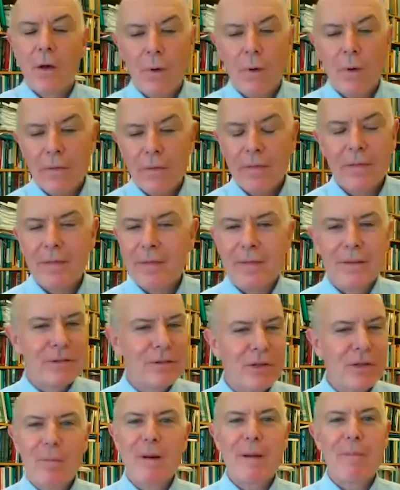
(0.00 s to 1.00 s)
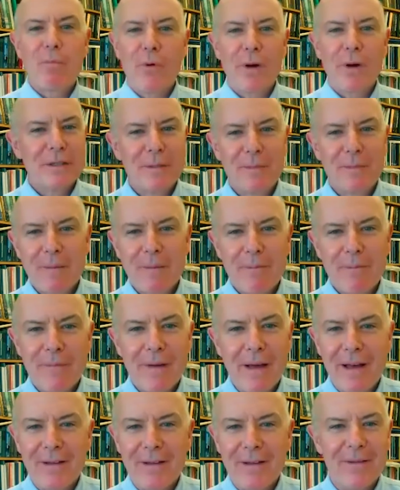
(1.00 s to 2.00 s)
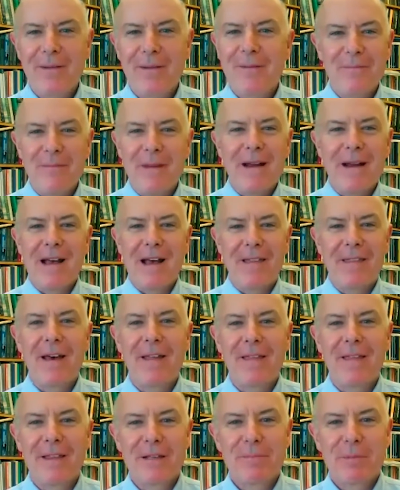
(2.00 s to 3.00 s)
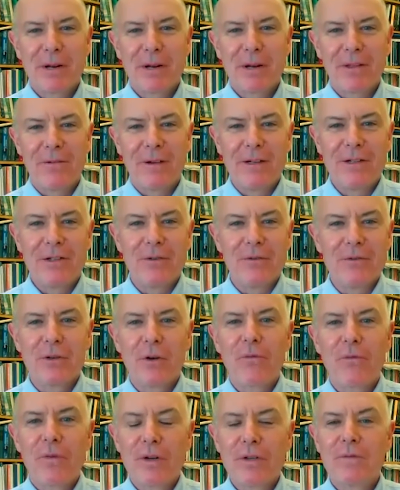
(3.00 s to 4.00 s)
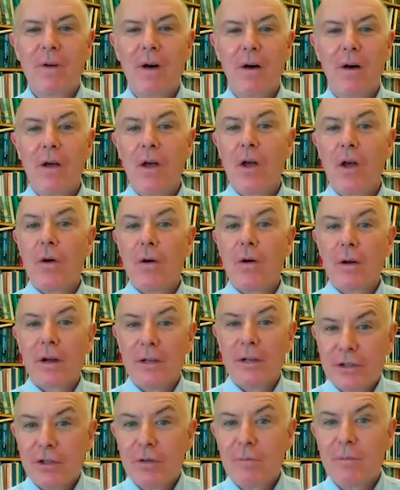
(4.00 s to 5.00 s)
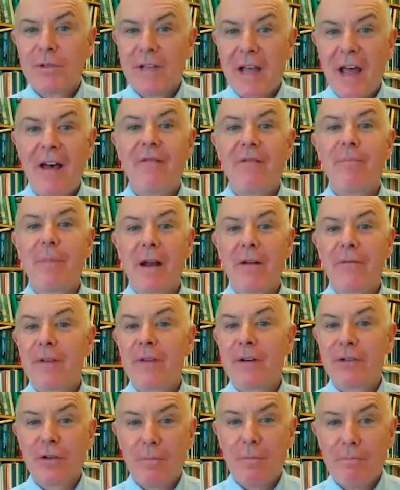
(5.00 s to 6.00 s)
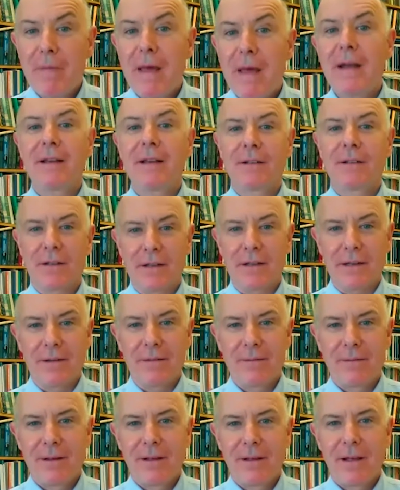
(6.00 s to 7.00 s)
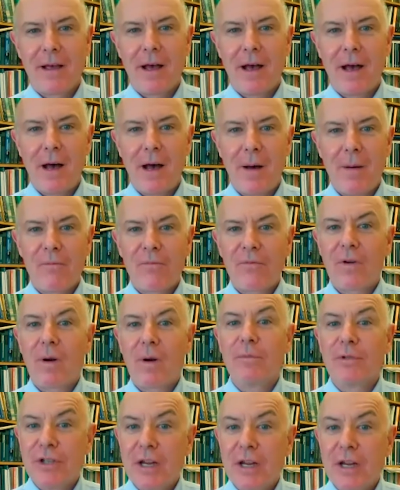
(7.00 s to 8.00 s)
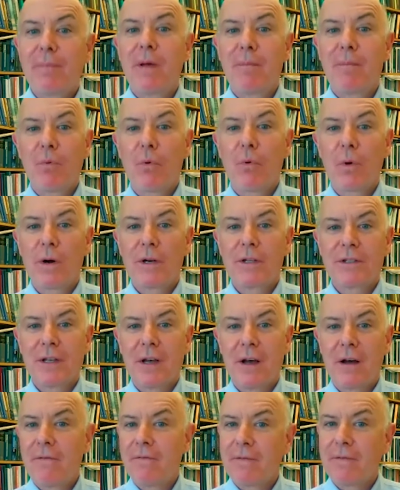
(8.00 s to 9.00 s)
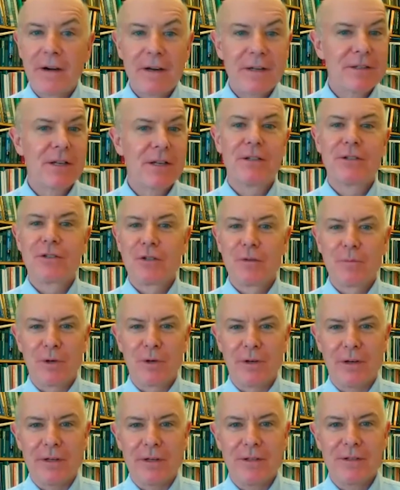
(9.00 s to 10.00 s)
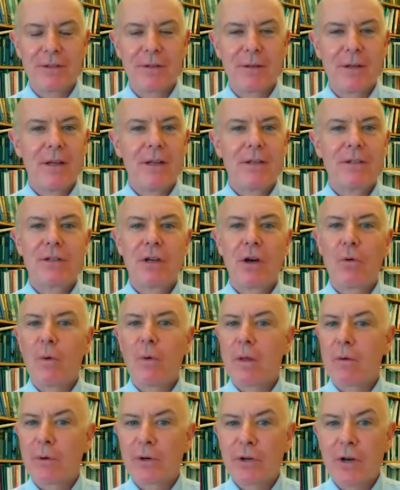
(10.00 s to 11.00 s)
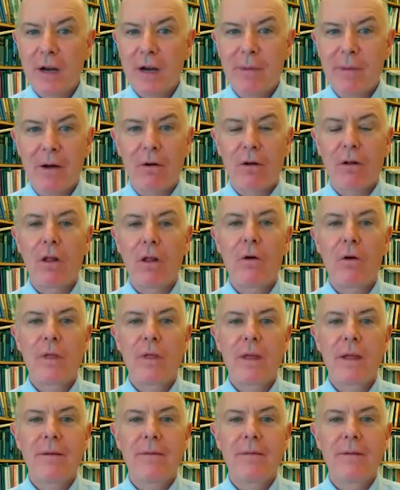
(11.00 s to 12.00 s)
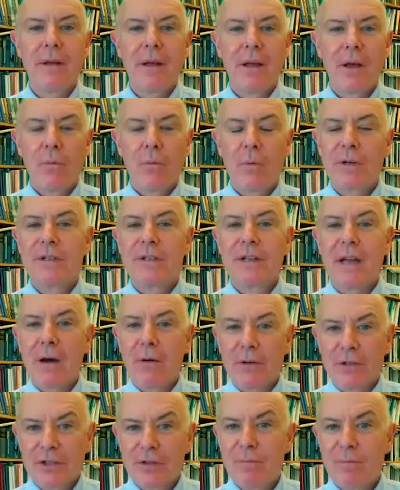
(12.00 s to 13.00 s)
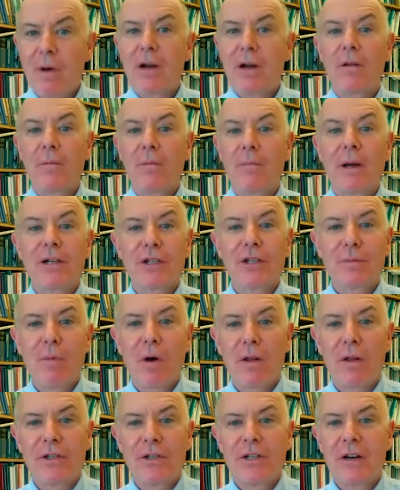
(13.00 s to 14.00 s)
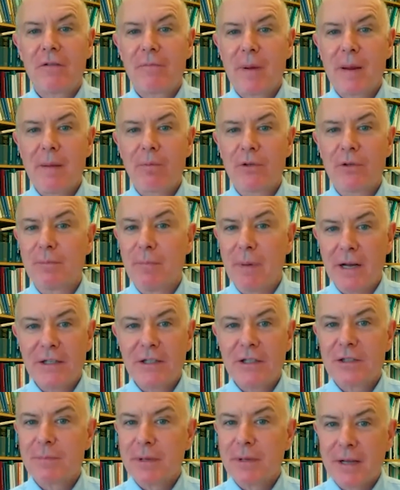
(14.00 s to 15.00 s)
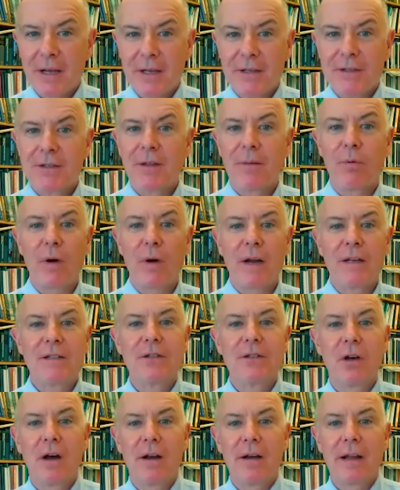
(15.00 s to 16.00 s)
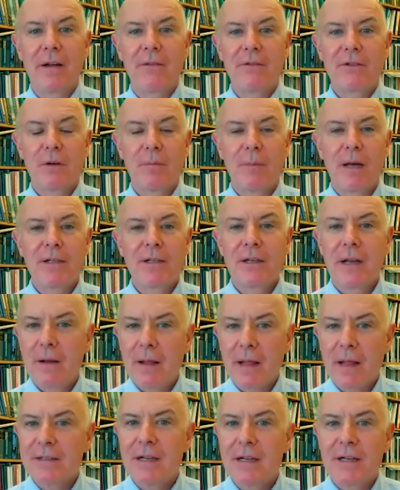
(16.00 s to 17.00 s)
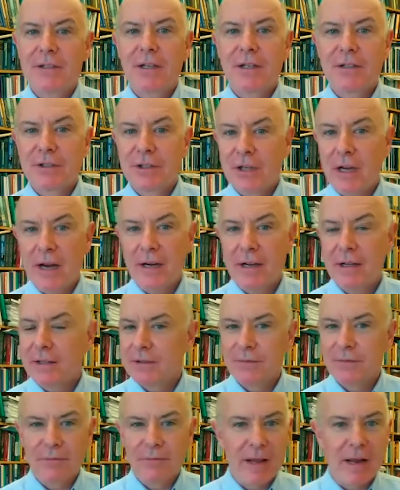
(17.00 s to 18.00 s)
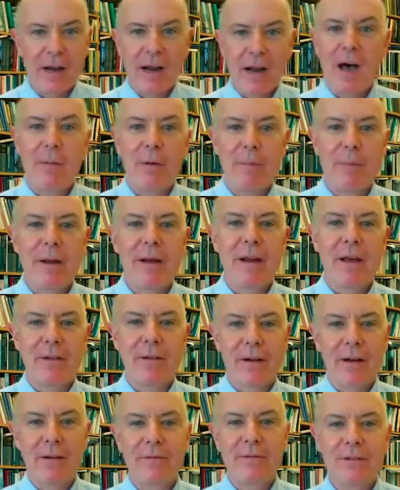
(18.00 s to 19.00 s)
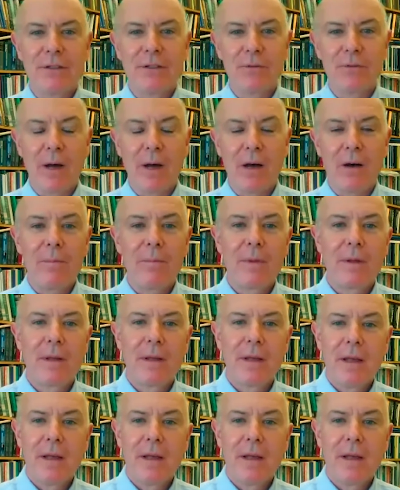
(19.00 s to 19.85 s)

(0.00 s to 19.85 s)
Well, so many points to be uh, made on, on this particular issue. So first of all, consumers have benefited tremendously um, from cheap imports of various consumer goods. So, whether we're talking about clothing, which is now a much smaller share of people's budgets because the price has gone down so much, and that's not just China, it's Vietnam and many other countries as well.